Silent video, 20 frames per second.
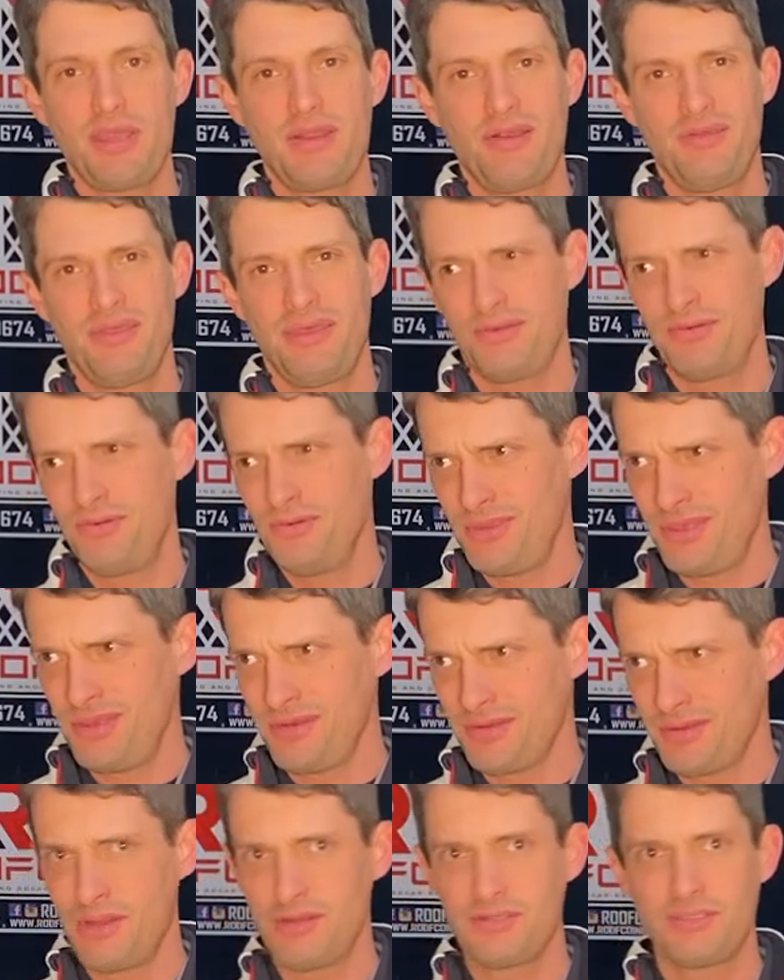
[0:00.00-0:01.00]
And you're like, who the
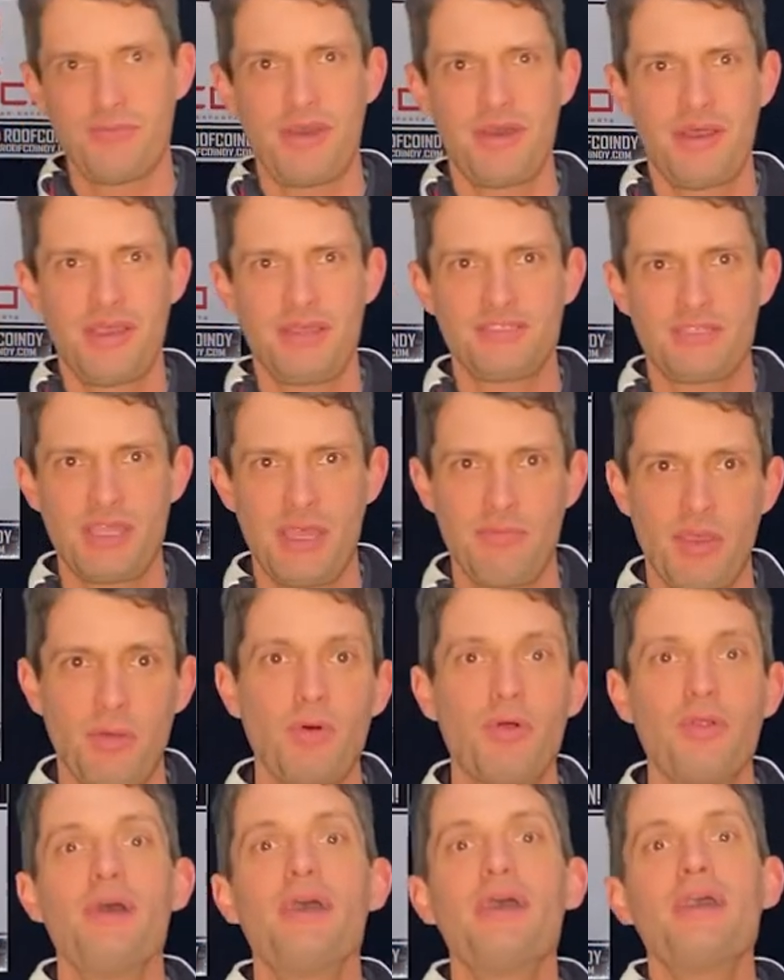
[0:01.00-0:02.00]
hell cares about ice damming?
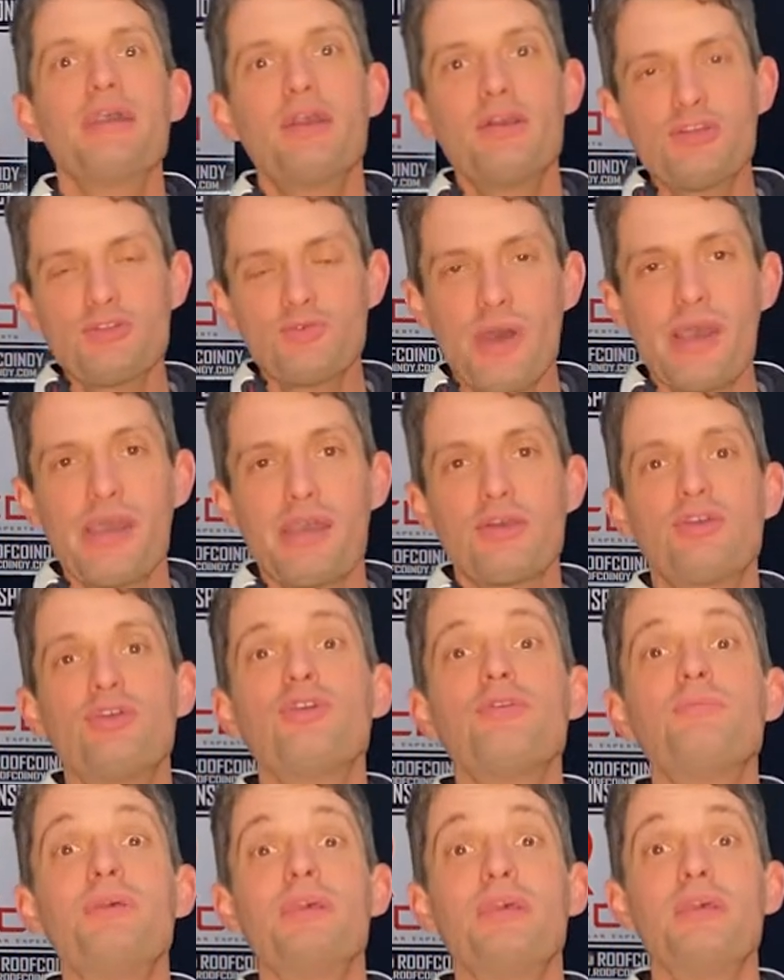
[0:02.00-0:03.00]
Well, here's why it
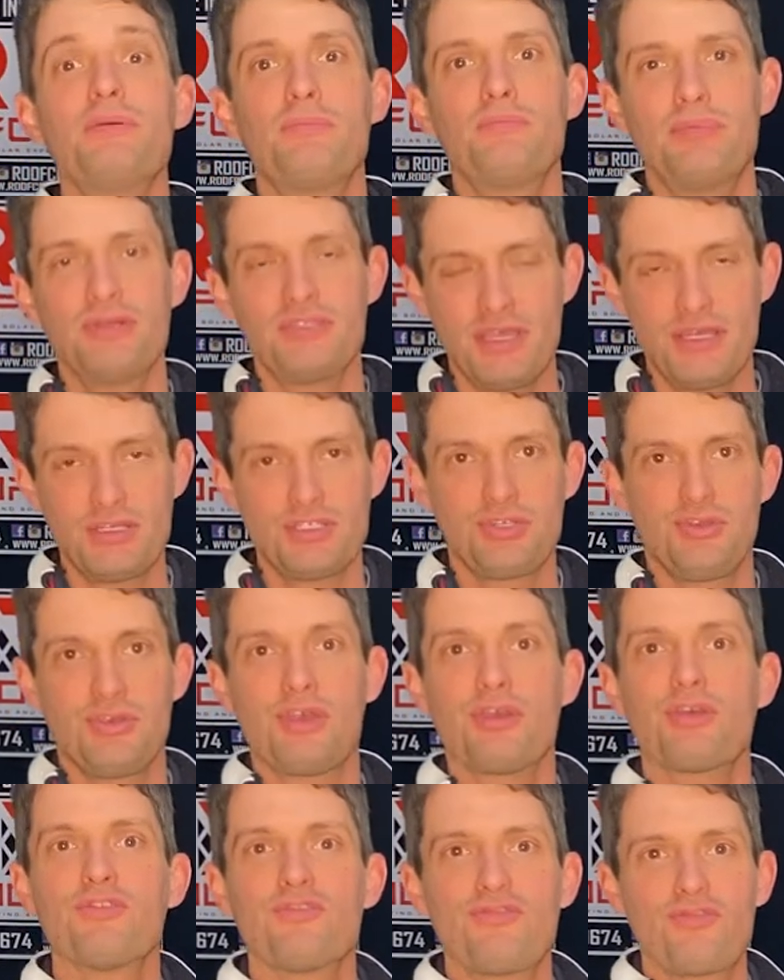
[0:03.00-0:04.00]
could be
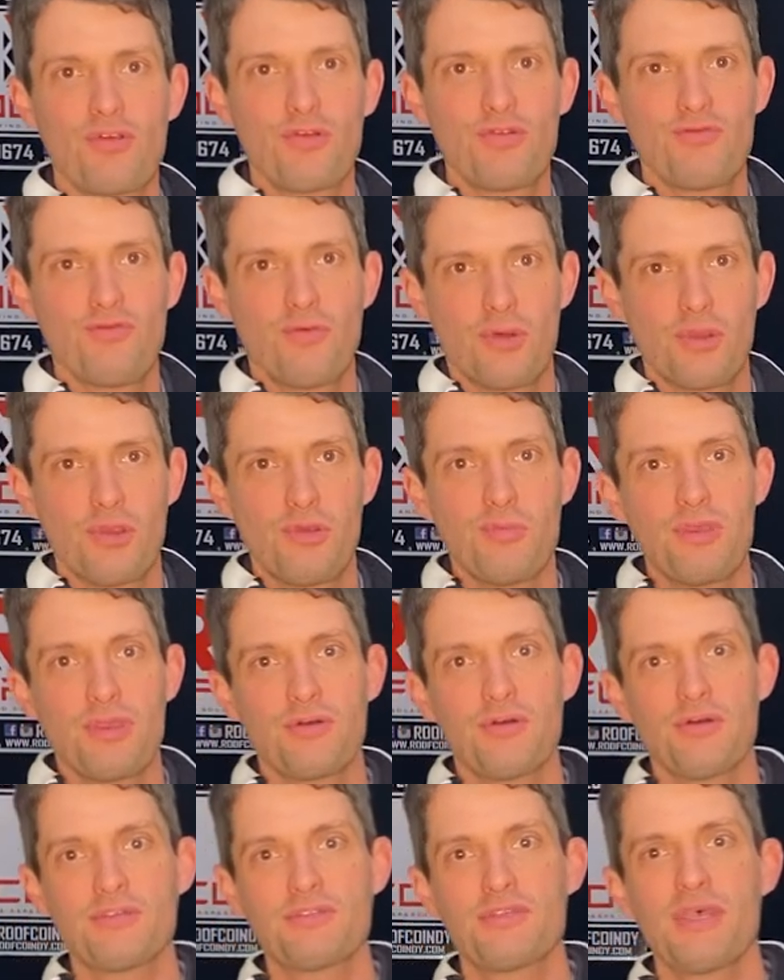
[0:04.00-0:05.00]
potentially a concern for you
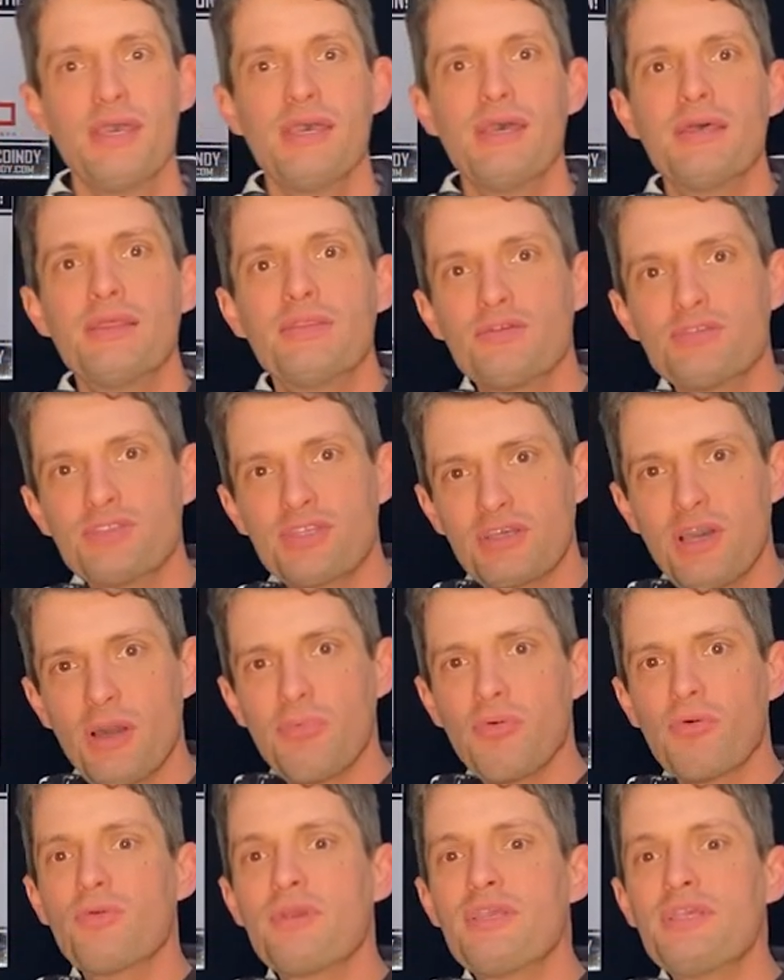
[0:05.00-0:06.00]
because there's a
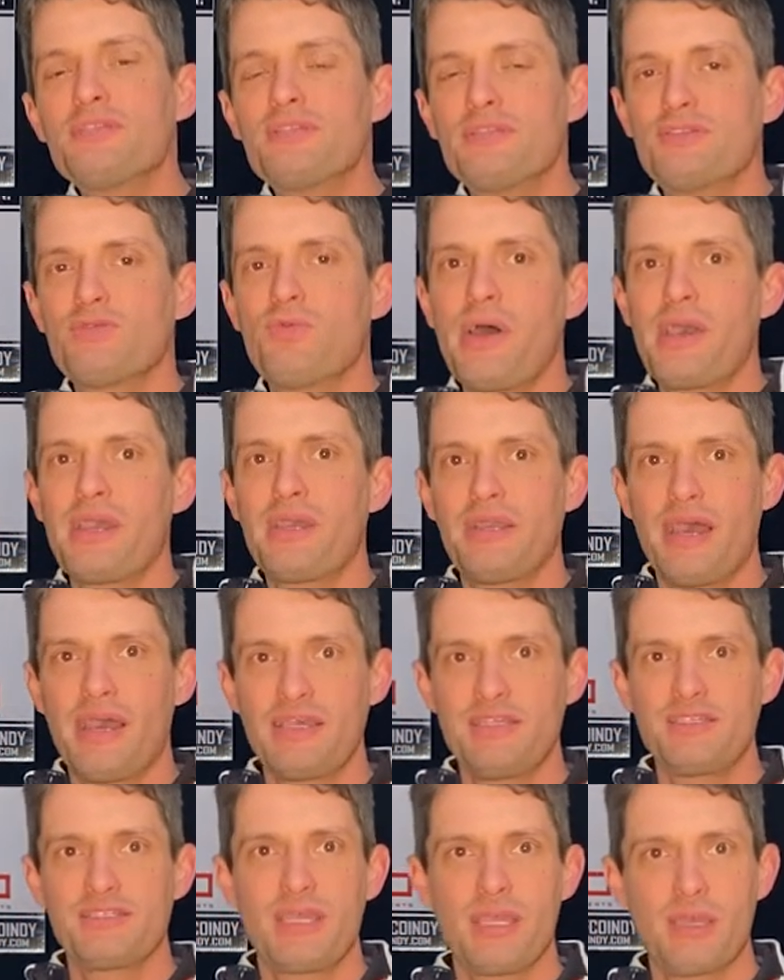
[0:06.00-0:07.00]
couple reasons why an
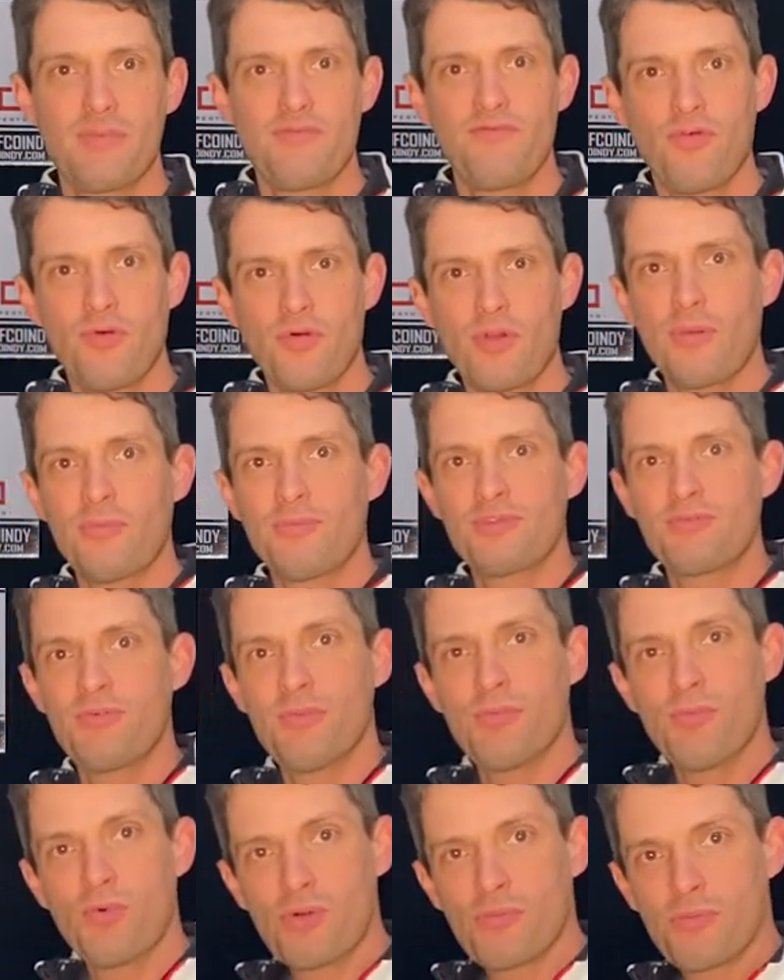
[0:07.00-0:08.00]
ice dam forms,
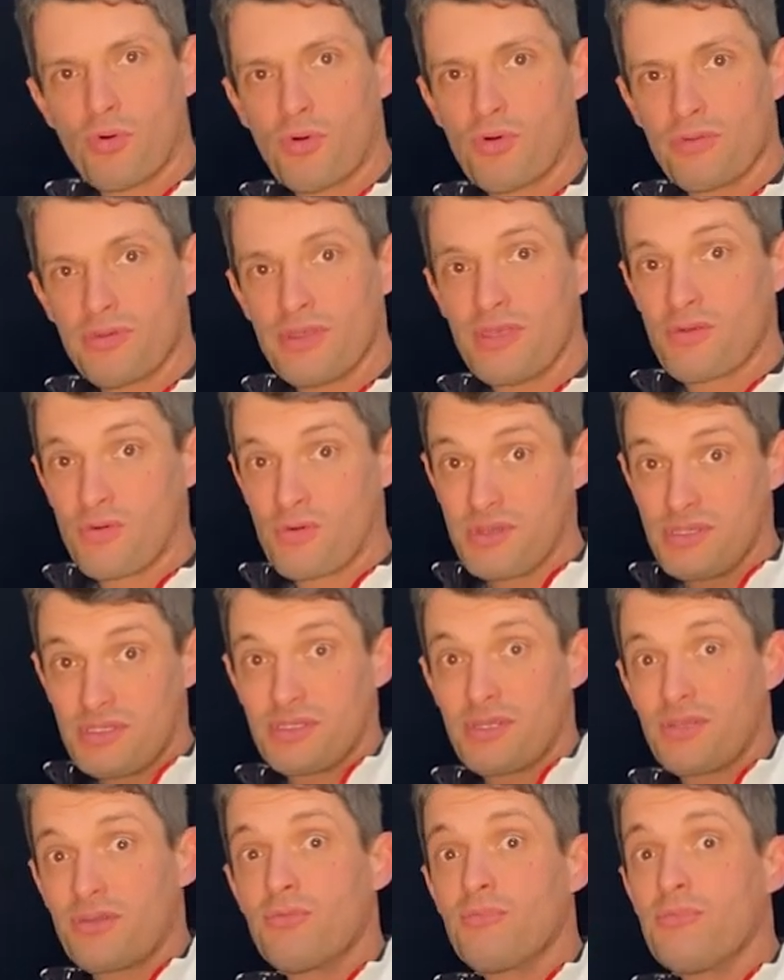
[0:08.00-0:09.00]
but more importantly, the
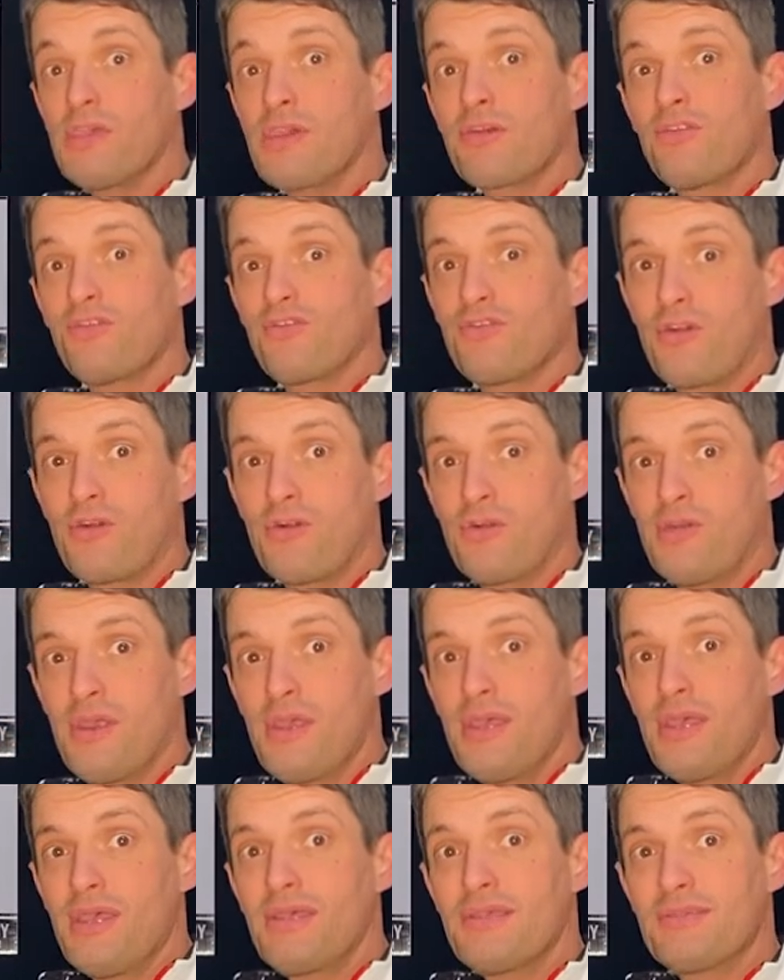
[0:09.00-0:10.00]
reason it could be a concern
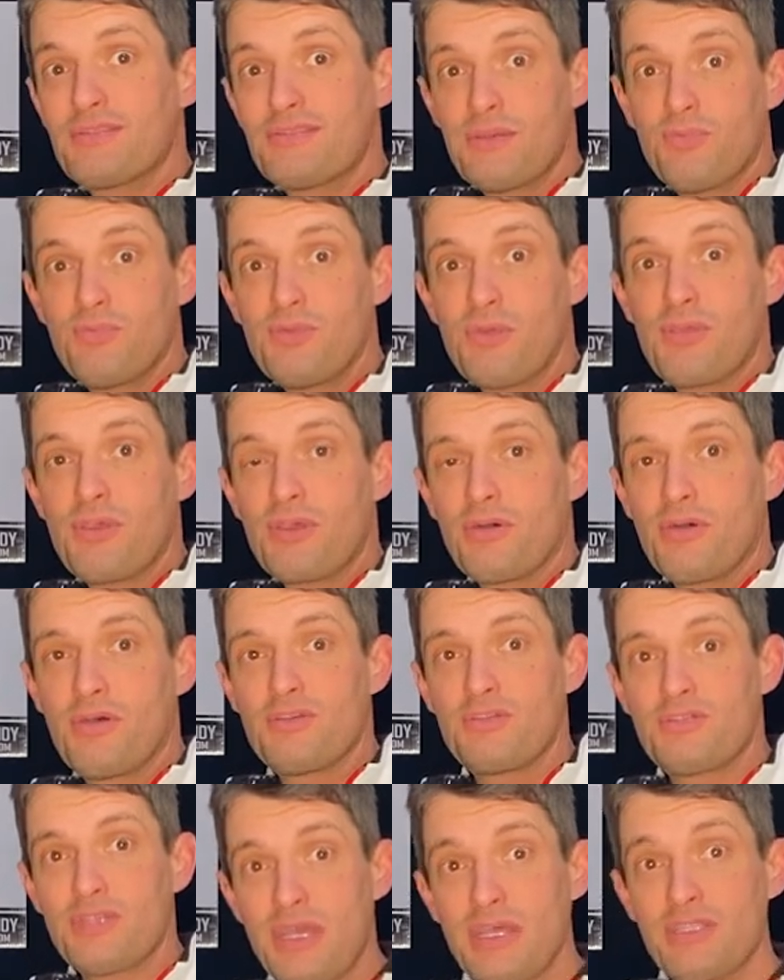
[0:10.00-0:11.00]
is simply
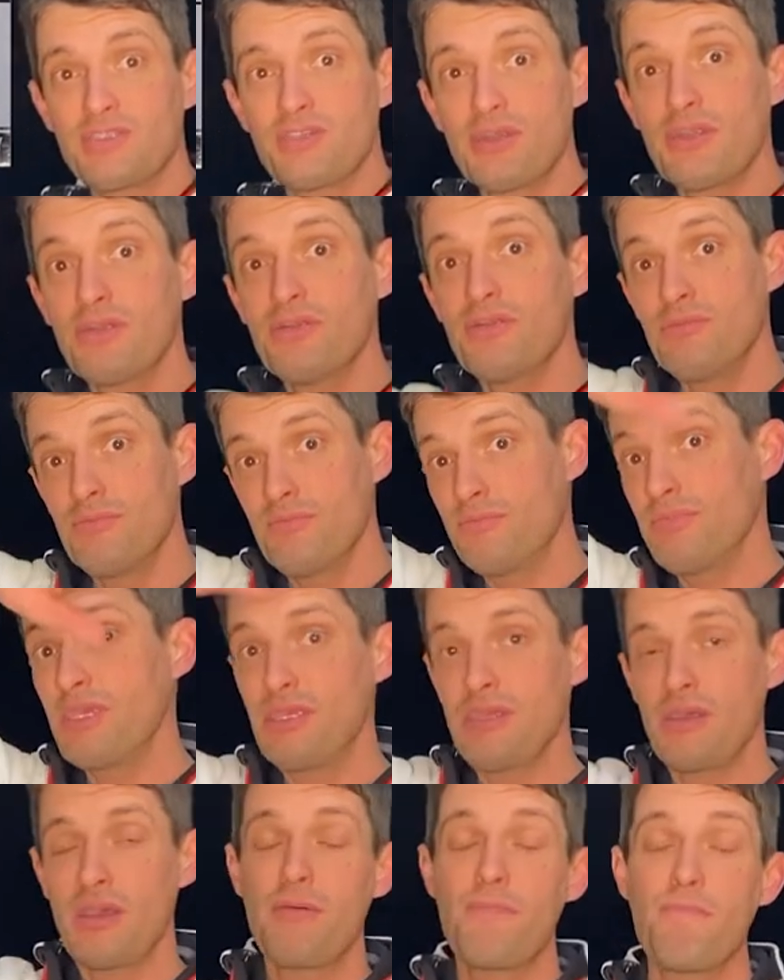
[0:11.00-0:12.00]
because it's gonna
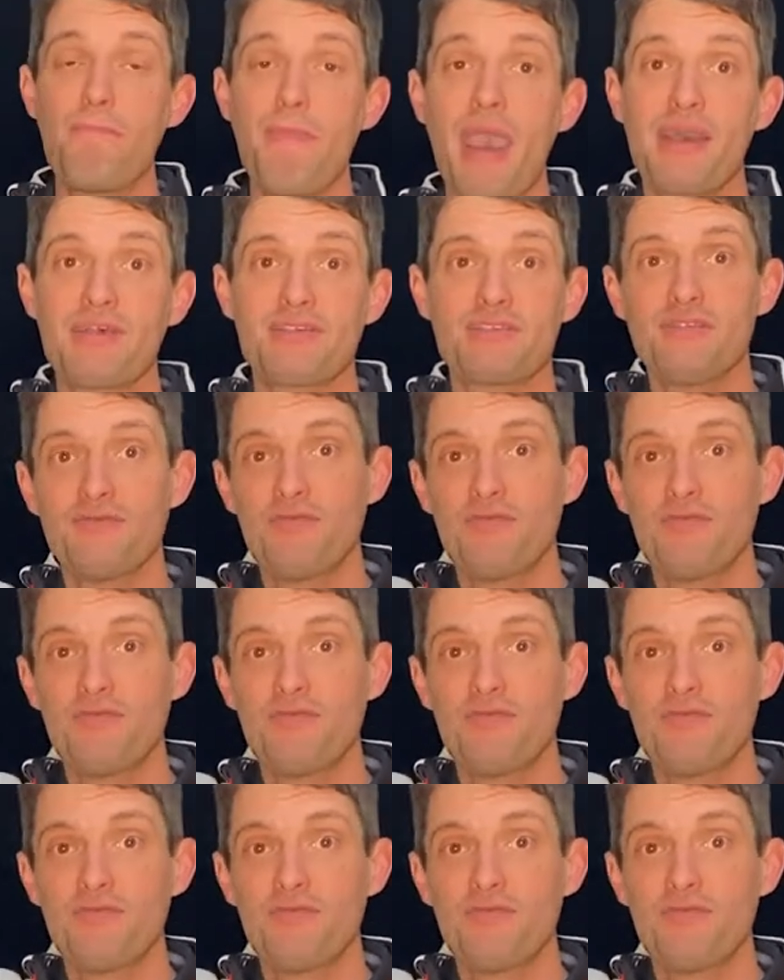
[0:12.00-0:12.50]
be a massive